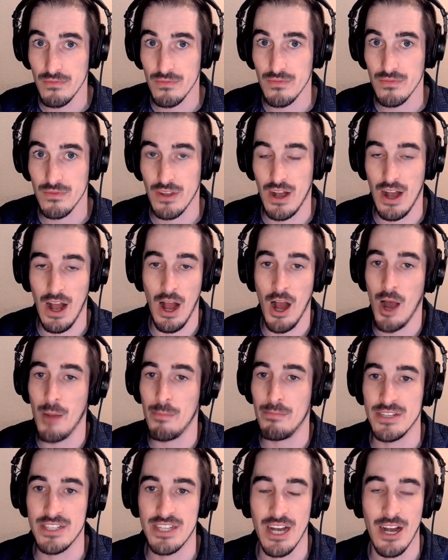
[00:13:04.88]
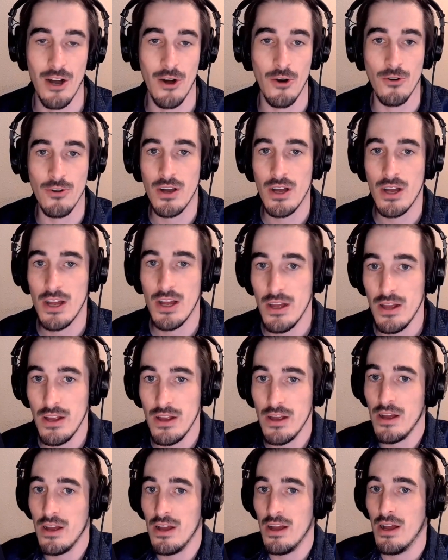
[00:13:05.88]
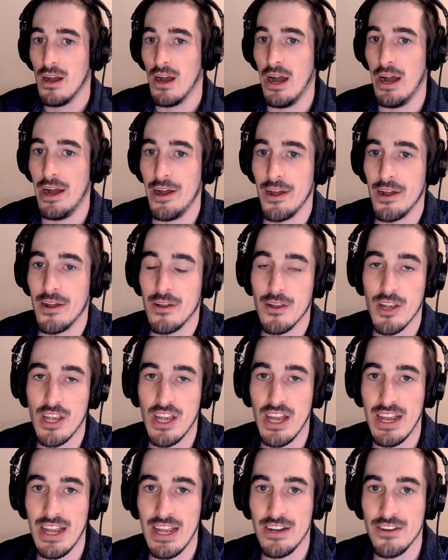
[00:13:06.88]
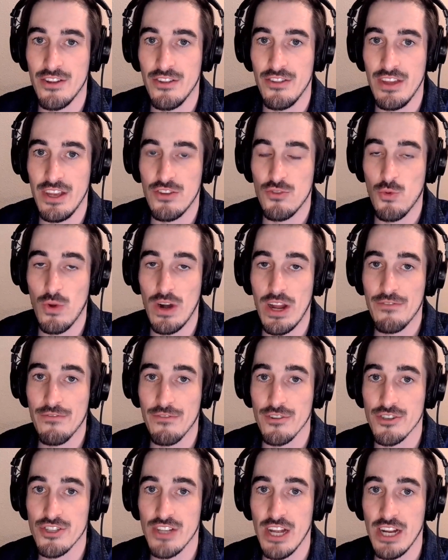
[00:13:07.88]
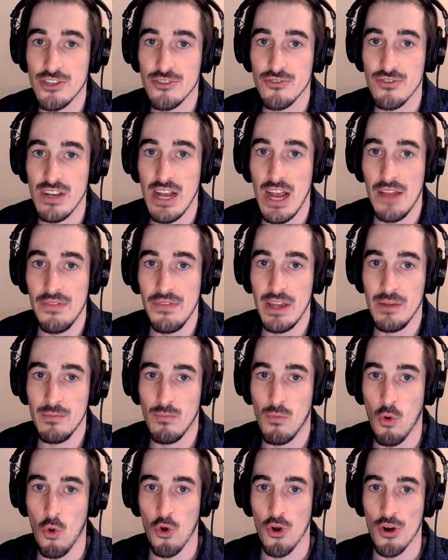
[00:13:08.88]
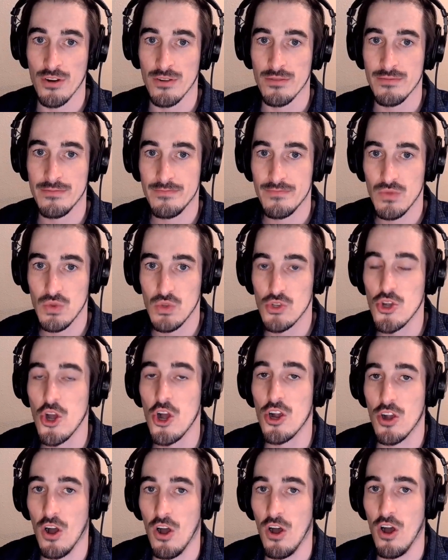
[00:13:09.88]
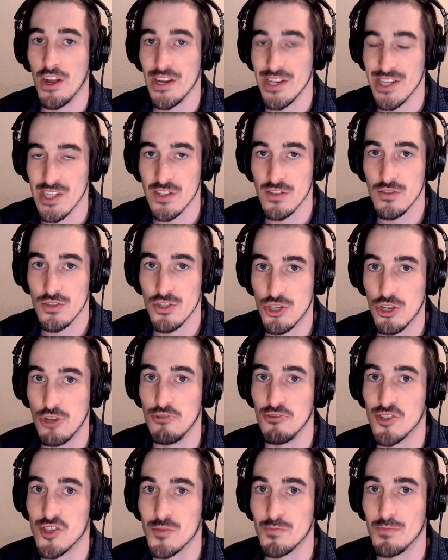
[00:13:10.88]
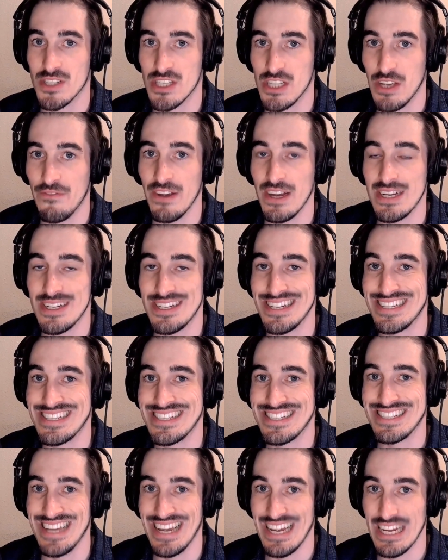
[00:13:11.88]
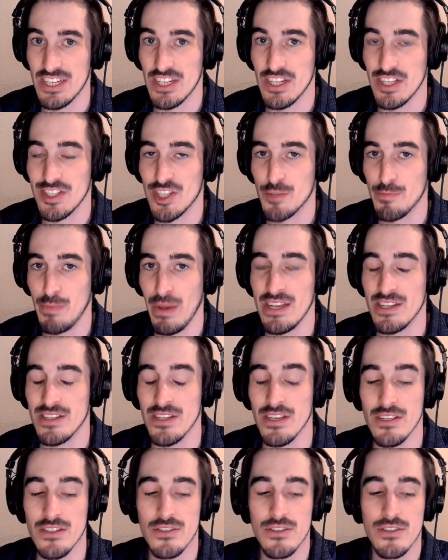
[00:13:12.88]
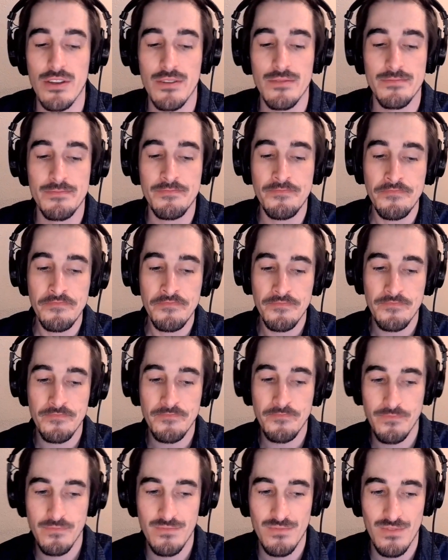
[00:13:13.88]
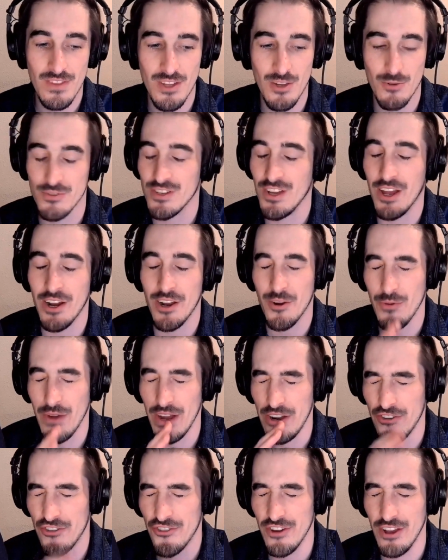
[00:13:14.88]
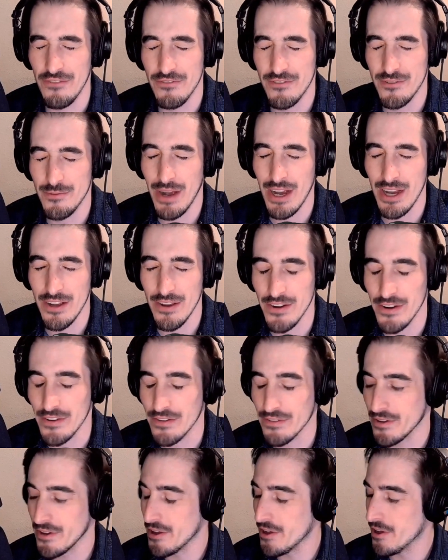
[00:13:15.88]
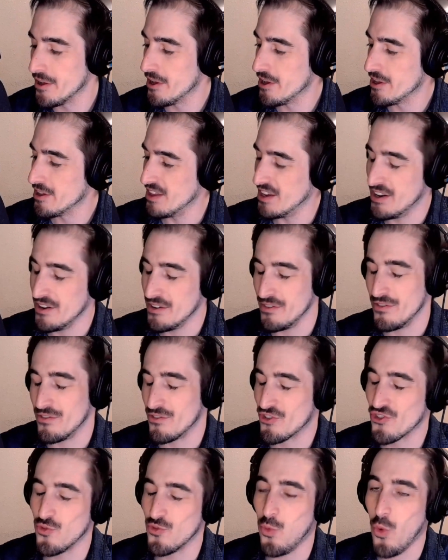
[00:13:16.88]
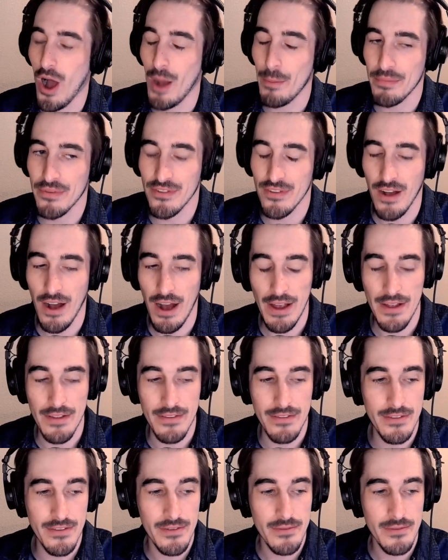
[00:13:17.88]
up until getting into the 21st century, and they more took on two specific distinct spaces. There was not a great shift, my goodness. They didn't swap sides.